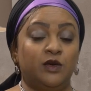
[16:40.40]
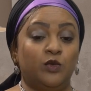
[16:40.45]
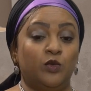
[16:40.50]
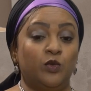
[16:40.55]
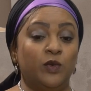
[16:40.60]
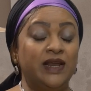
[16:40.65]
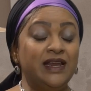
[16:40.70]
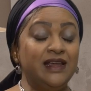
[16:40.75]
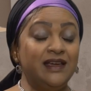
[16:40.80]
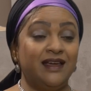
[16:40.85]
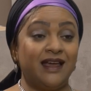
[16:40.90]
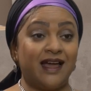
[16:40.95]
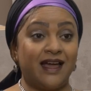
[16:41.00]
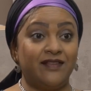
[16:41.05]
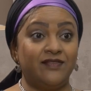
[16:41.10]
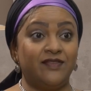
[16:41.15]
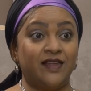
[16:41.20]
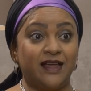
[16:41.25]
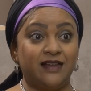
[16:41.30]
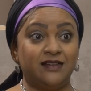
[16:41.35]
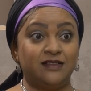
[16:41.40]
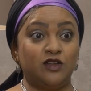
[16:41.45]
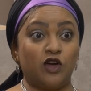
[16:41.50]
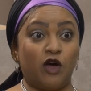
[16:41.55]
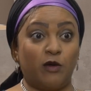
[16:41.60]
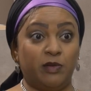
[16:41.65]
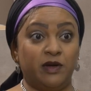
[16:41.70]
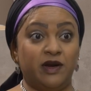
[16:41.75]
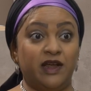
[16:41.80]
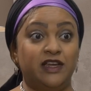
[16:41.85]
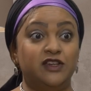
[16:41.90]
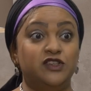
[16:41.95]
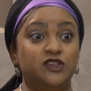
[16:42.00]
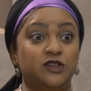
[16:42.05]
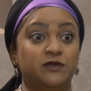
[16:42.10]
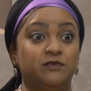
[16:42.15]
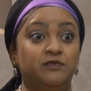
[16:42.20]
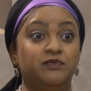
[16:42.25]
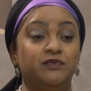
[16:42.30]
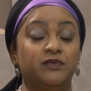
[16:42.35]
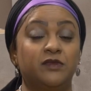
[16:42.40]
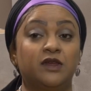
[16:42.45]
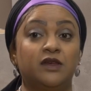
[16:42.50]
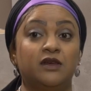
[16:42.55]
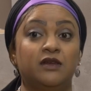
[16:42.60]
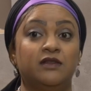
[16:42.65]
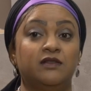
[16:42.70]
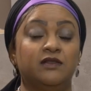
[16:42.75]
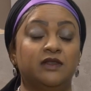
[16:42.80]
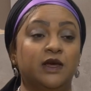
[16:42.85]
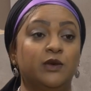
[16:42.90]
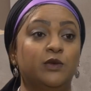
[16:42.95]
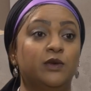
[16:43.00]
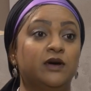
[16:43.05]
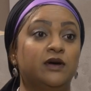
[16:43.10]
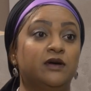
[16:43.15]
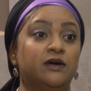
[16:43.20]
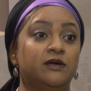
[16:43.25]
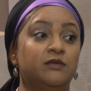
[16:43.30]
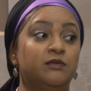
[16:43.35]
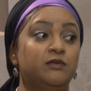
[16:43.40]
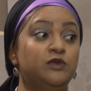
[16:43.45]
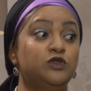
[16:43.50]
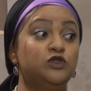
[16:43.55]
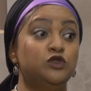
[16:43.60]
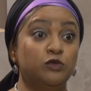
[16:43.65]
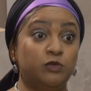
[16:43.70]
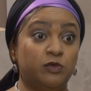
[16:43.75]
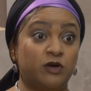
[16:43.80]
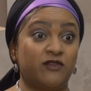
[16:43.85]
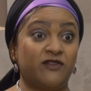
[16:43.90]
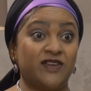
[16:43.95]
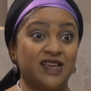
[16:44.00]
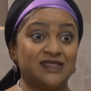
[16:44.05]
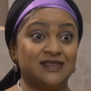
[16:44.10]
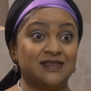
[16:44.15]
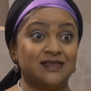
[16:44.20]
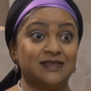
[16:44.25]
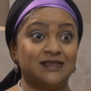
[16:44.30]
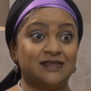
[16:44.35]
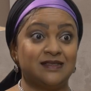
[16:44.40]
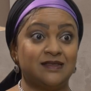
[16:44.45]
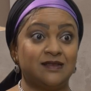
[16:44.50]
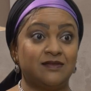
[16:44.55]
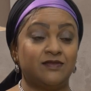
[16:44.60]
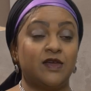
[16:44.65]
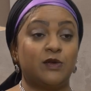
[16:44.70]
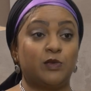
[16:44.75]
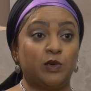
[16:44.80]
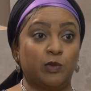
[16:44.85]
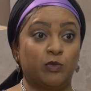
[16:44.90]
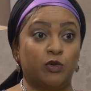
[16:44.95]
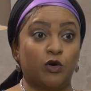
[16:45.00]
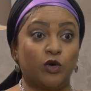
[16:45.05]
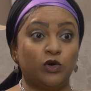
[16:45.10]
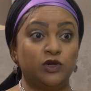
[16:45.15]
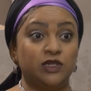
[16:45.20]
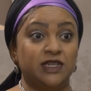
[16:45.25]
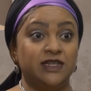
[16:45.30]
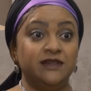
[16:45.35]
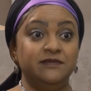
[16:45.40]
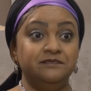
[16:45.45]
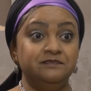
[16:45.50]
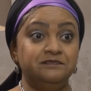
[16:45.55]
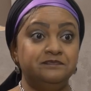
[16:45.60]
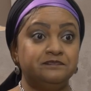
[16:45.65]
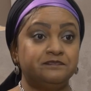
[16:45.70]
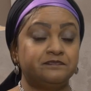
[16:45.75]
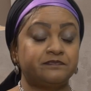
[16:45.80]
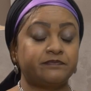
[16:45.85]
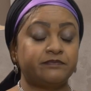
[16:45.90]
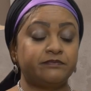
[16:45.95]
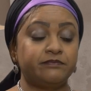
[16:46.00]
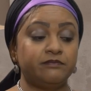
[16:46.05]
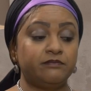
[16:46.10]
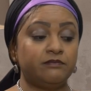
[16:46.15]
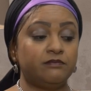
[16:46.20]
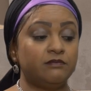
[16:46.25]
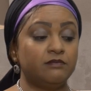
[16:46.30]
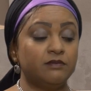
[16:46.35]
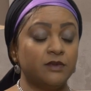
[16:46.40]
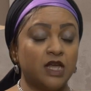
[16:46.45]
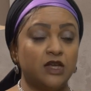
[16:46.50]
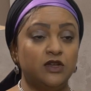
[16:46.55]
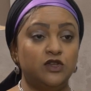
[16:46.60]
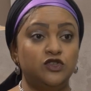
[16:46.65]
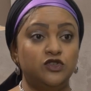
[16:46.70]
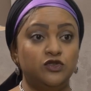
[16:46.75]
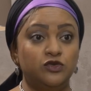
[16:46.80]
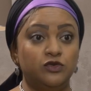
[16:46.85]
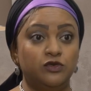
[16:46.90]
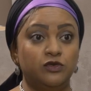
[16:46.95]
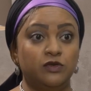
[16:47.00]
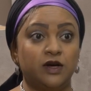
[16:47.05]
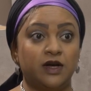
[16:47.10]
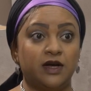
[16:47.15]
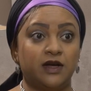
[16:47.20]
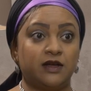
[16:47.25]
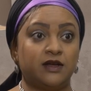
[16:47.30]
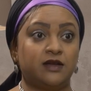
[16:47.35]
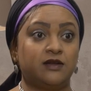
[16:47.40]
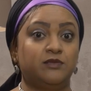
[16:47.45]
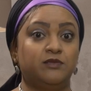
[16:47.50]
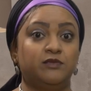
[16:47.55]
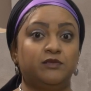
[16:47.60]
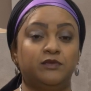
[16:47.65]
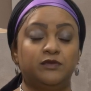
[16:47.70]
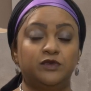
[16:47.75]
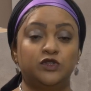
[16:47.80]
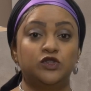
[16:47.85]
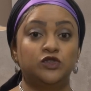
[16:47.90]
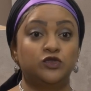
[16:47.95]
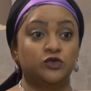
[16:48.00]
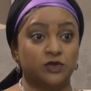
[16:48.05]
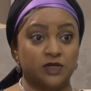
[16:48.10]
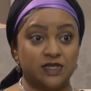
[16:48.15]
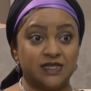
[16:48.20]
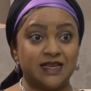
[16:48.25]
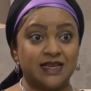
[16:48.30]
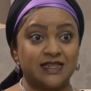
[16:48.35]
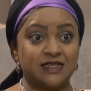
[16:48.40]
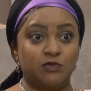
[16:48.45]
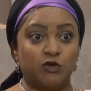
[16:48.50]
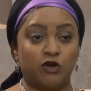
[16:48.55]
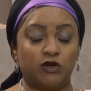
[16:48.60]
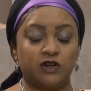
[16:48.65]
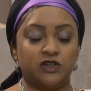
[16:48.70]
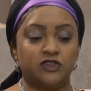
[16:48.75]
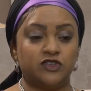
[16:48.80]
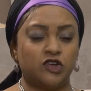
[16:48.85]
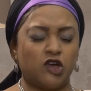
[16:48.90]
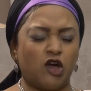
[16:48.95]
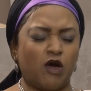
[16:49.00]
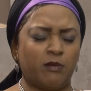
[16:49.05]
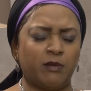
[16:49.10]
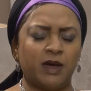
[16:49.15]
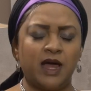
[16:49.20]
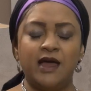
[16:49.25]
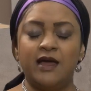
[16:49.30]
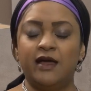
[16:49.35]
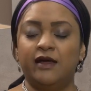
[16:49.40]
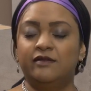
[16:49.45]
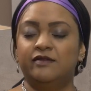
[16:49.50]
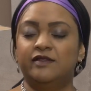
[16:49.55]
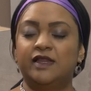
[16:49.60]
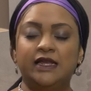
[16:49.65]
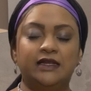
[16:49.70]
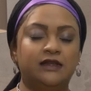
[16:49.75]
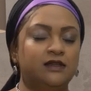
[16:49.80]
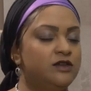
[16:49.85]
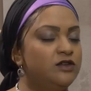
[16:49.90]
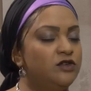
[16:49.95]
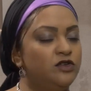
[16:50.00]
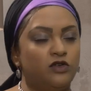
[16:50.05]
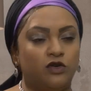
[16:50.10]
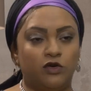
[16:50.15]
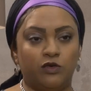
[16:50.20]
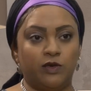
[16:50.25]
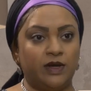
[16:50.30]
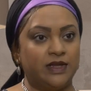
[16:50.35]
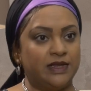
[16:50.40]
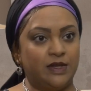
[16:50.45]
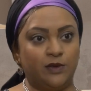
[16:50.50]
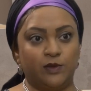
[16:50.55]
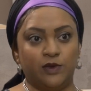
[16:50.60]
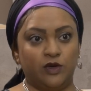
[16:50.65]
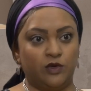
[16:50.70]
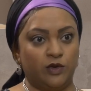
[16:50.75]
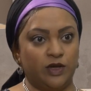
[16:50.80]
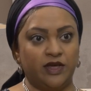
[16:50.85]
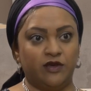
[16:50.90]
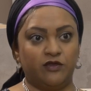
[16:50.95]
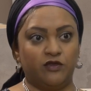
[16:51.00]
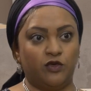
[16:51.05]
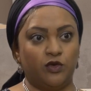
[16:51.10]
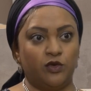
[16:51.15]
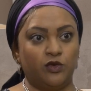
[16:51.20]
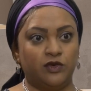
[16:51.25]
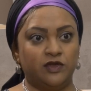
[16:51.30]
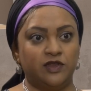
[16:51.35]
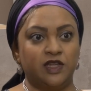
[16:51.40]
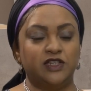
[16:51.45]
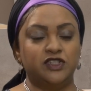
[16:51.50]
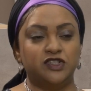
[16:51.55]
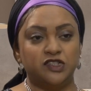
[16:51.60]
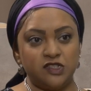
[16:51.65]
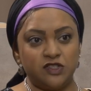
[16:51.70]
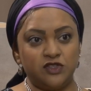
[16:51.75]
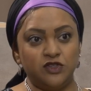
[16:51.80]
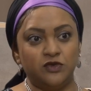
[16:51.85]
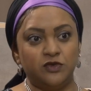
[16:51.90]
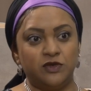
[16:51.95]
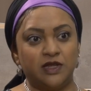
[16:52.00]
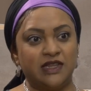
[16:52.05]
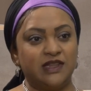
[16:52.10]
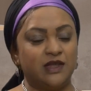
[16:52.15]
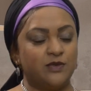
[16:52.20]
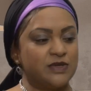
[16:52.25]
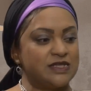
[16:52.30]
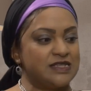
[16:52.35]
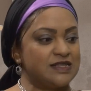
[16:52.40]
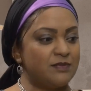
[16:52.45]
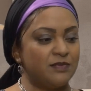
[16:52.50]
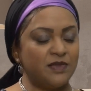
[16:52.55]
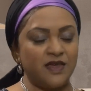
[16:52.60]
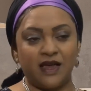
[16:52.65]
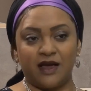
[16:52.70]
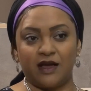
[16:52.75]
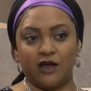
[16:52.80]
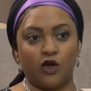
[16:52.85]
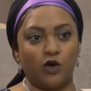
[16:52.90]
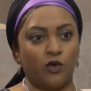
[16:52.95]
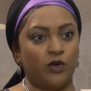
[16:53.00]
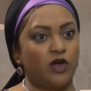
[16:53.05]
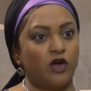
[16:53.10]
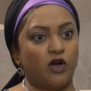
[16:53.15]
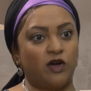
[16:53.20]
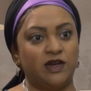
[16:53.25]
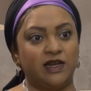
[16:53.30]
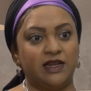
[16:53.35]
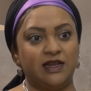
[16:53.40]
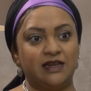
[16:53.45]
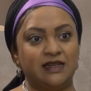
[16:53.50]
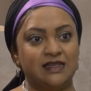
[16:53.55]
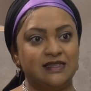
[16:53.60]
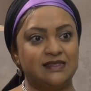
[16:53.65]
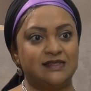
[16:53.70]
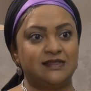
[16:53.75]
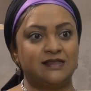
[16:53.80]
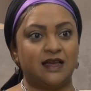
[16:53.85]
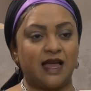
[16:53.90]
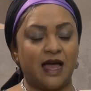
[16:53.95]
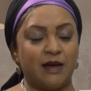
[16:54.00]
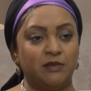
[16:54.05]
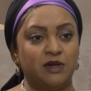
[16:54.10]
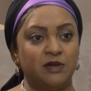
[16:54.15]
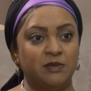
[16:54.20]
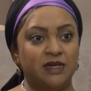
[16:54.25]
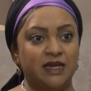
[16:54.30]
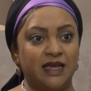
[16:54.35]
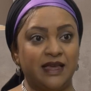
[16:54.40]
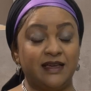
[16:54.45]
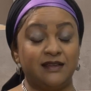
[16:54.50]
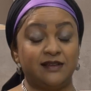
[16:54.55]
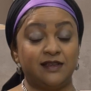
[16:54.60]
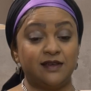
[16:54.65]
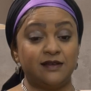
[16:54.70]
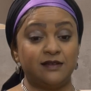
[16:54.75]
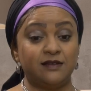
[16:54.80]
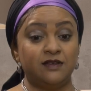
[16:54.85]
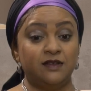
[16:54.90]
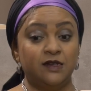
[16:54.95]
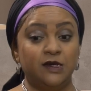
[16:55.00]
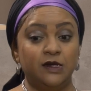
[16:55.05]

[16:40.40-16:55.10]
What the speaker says: When he had that operation, there were 2 professors that were brought in to do this exploratory op. They didn't know what they were looking for. They just knew that there was something going on in his abdomen area,